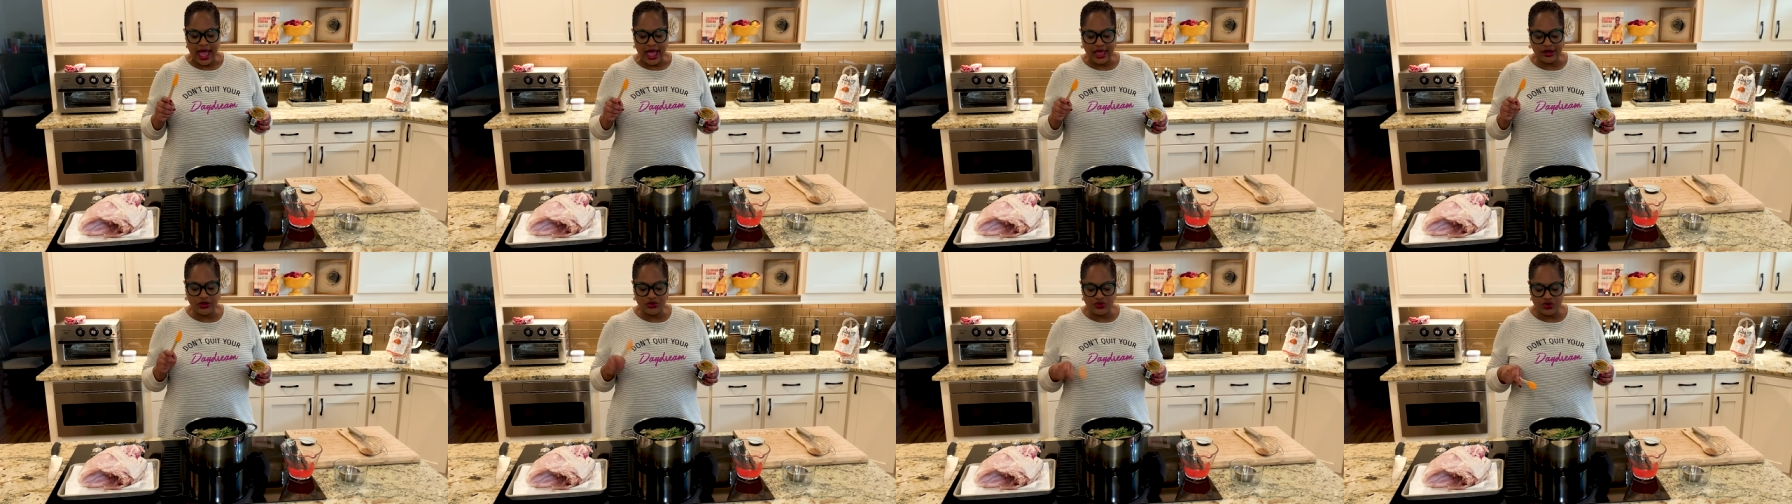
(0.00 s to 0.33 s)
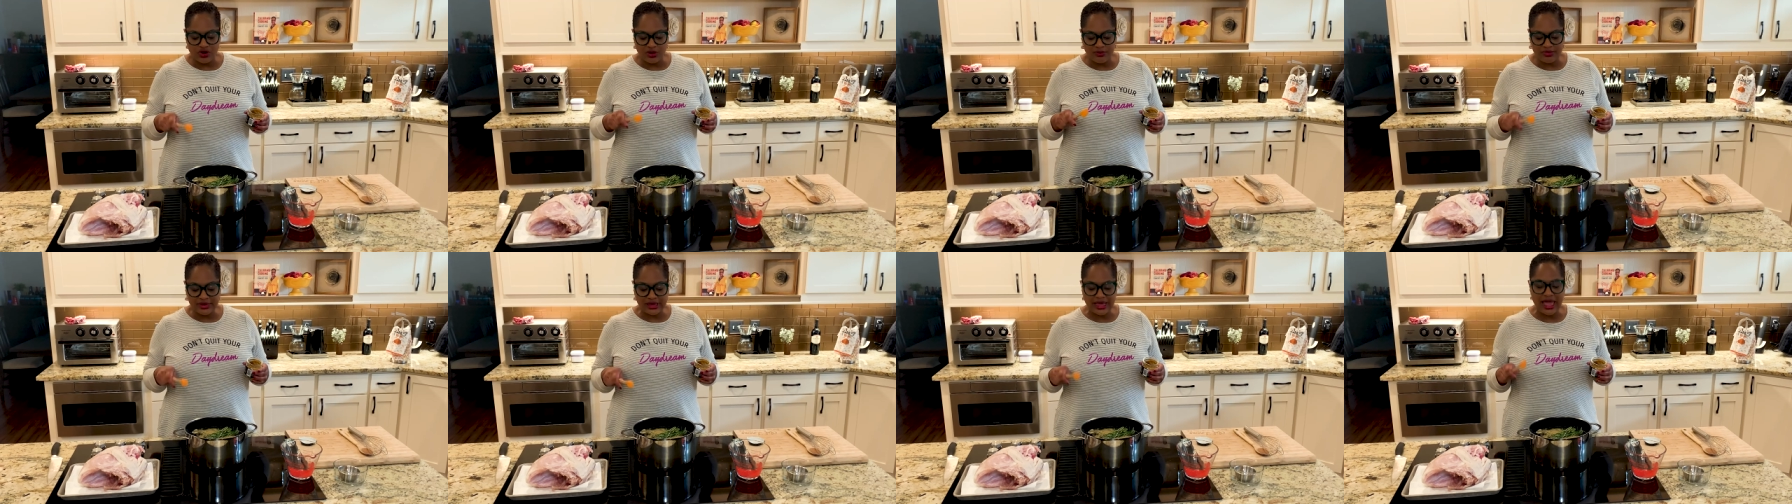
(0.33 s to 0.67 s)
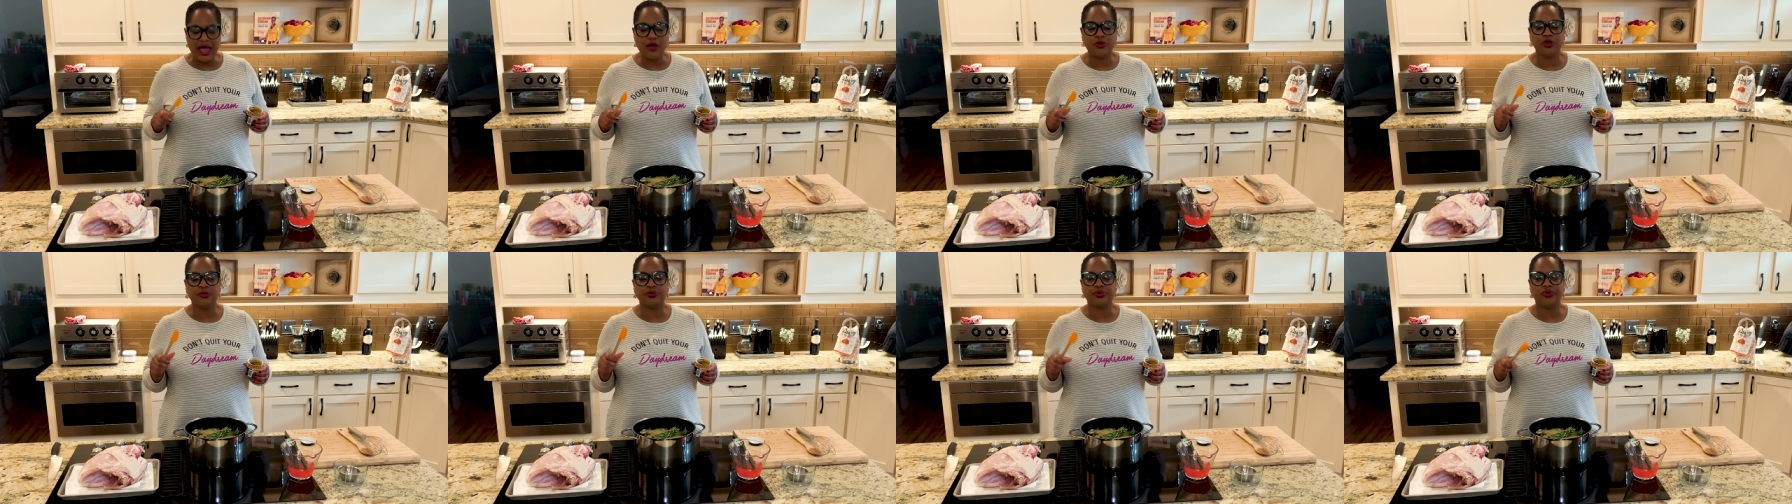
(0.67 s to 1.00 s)
Normally
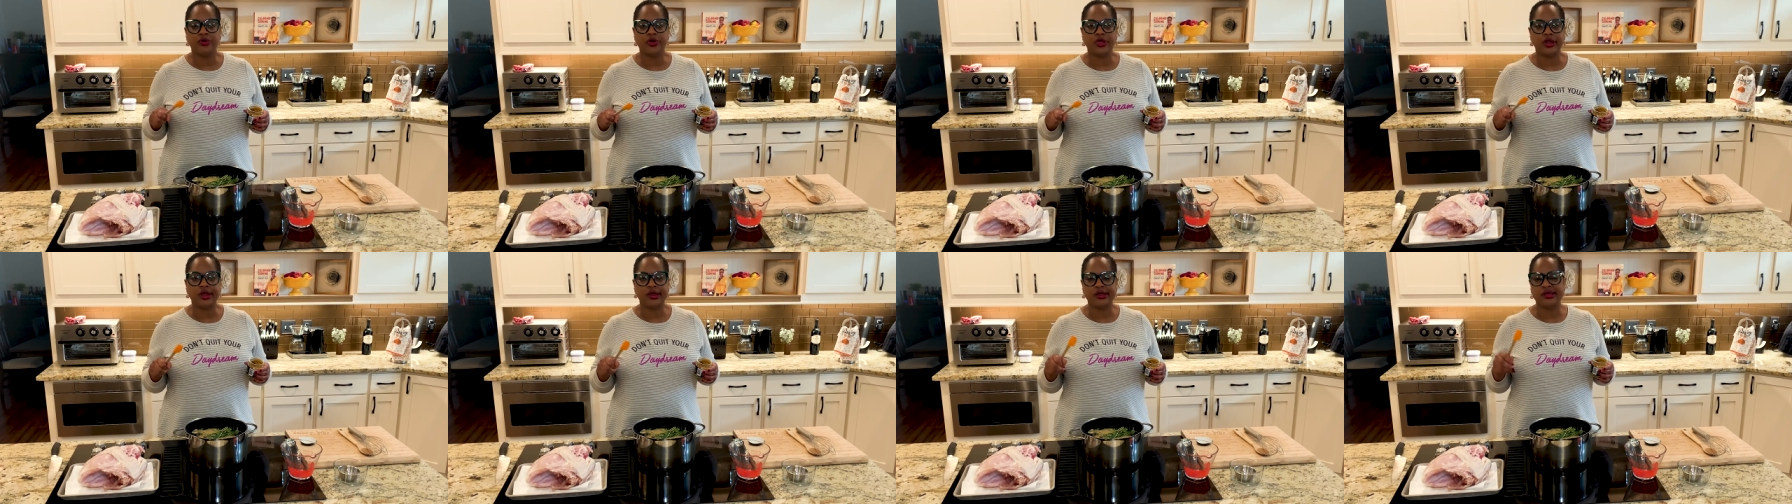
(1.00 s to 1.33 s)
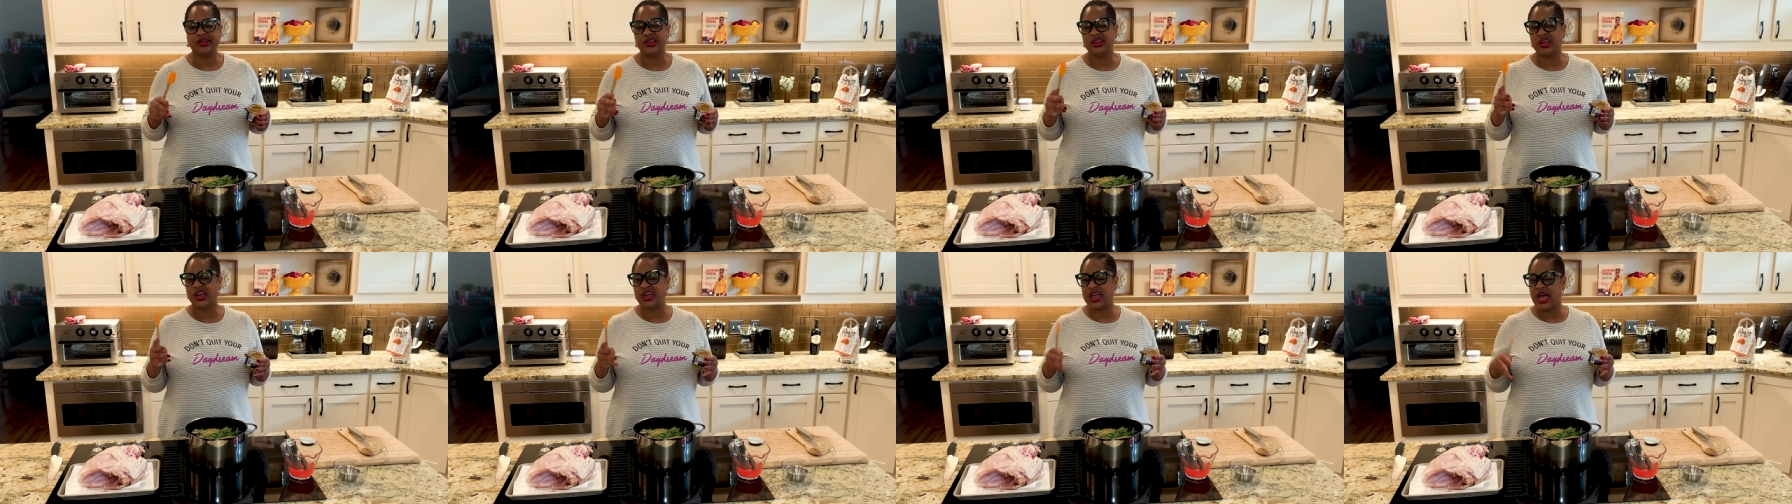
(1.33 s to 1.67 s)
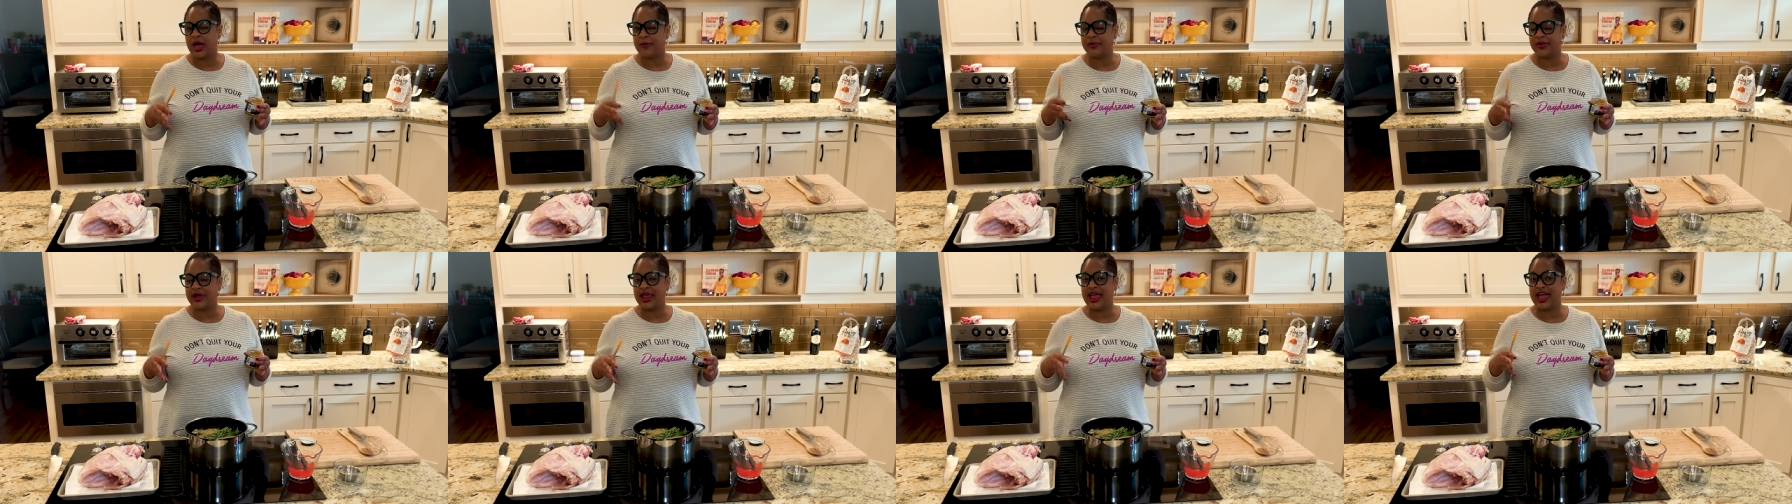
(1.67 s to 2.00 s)
I would put
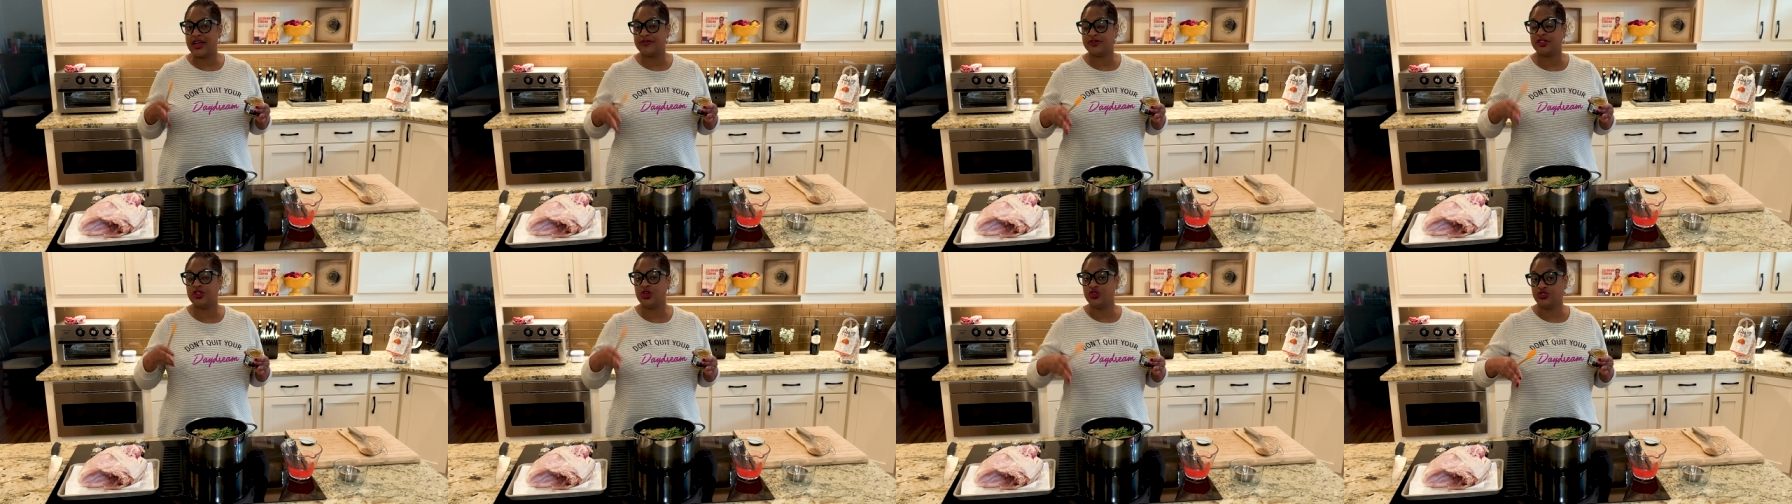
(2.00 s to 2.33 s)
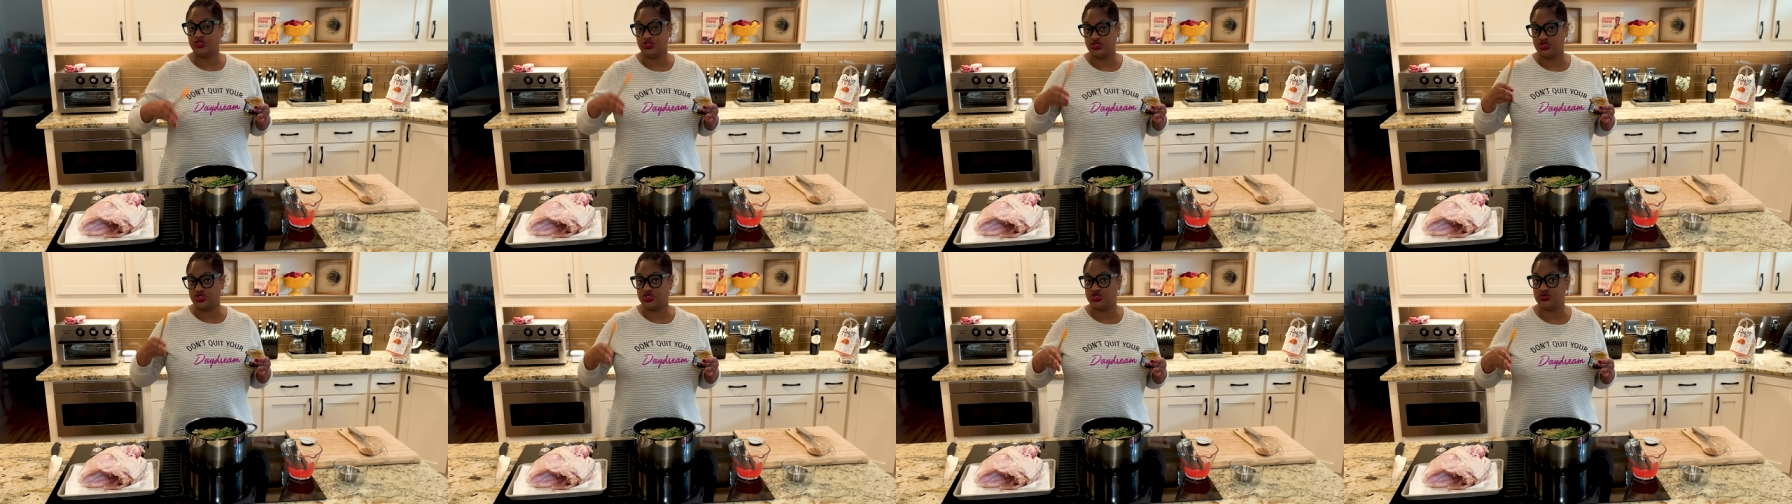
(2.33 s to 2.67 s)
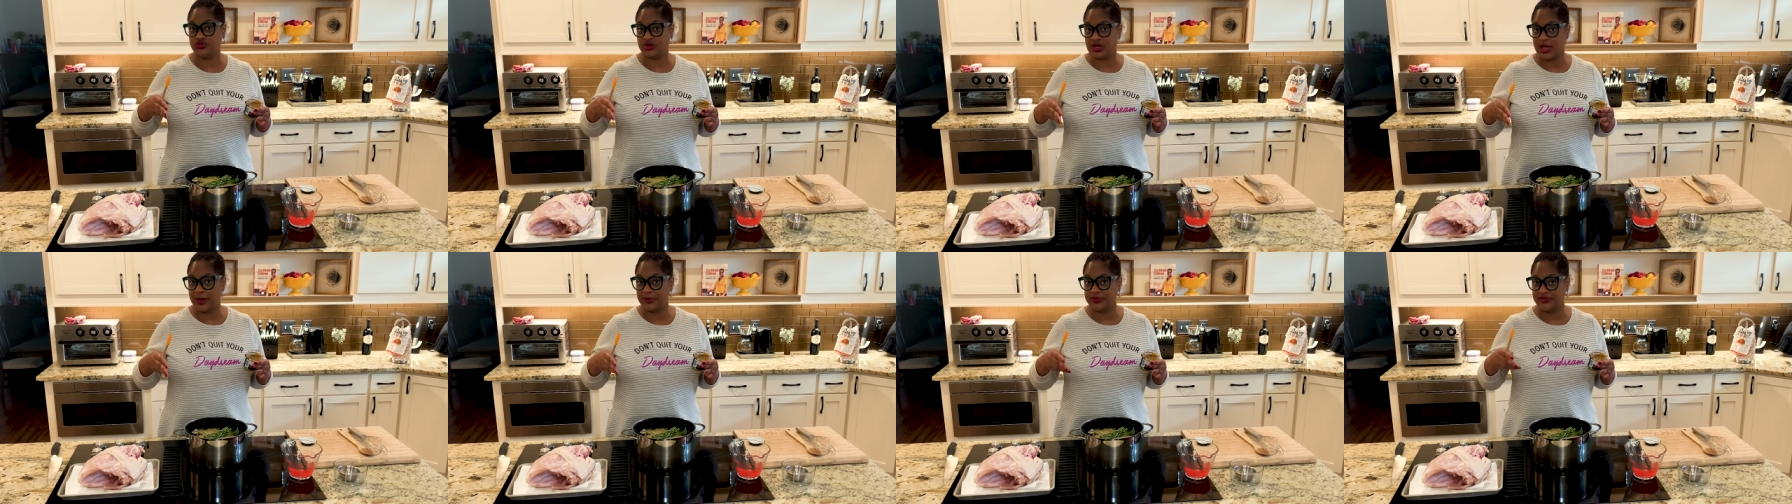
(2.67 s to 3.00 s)
cup and a half closer to
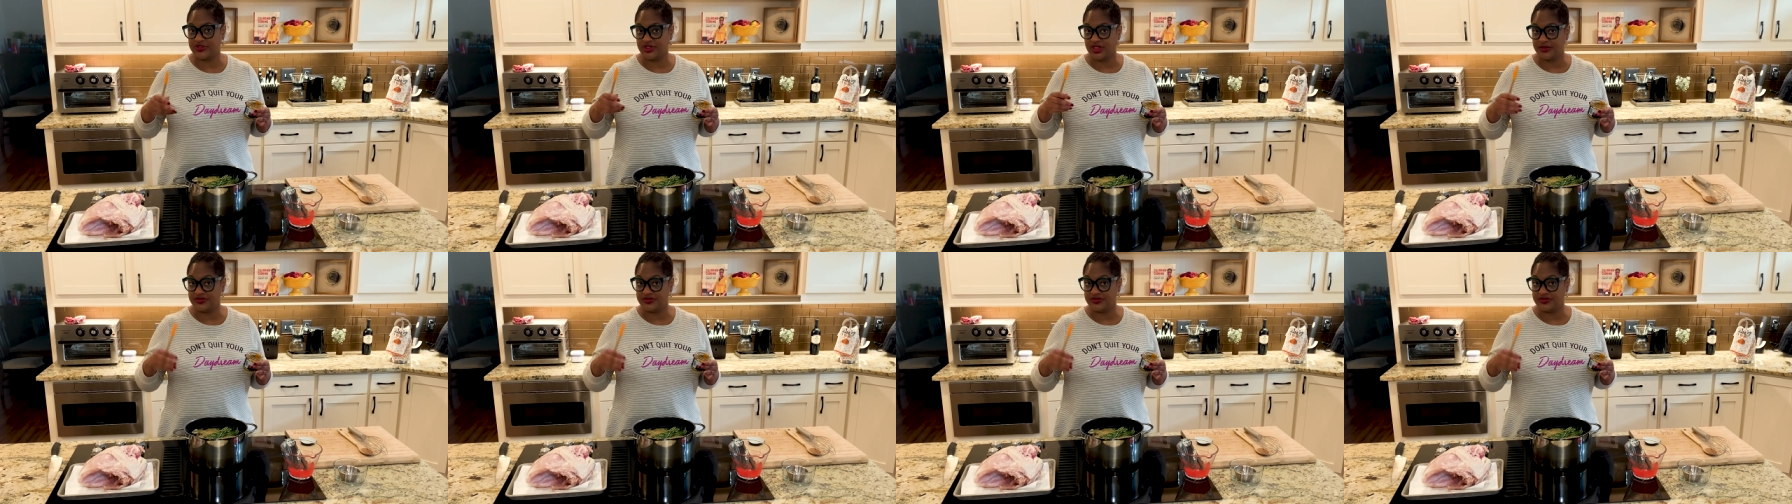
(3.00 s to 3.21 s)
two cups